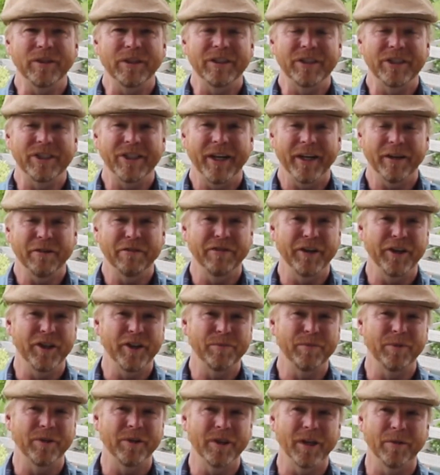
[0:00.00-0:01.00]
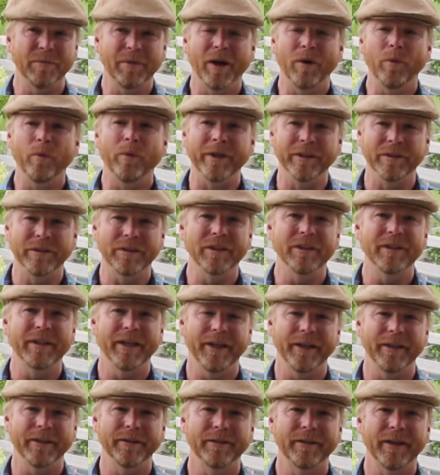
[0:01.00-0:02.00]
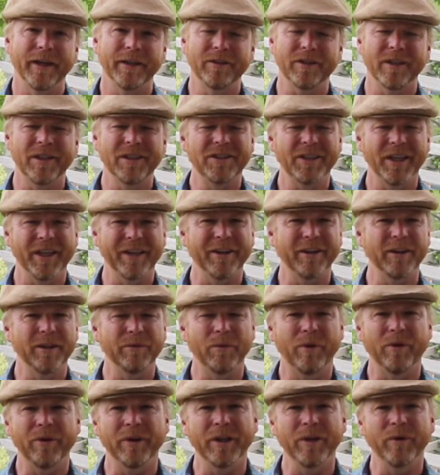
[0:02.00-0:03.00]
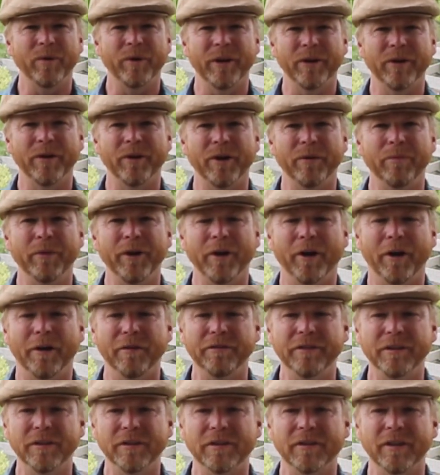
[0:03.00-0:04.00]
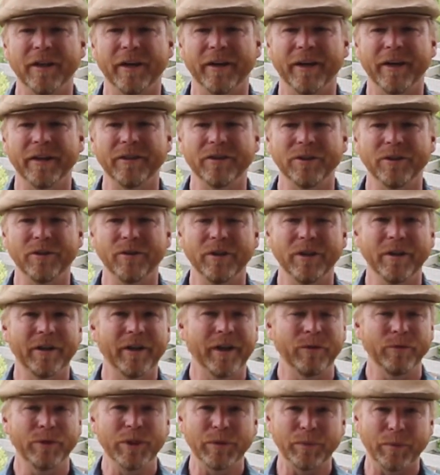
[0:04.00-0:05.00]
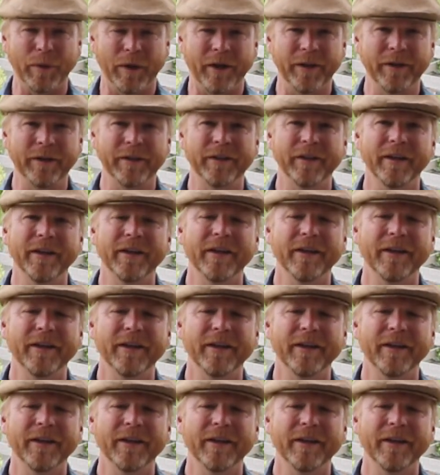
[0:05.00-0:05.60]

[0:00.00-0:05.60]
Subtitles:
check Facebook about once a day. I try to check it in the morning when I go to my office, and I tune in and I respond.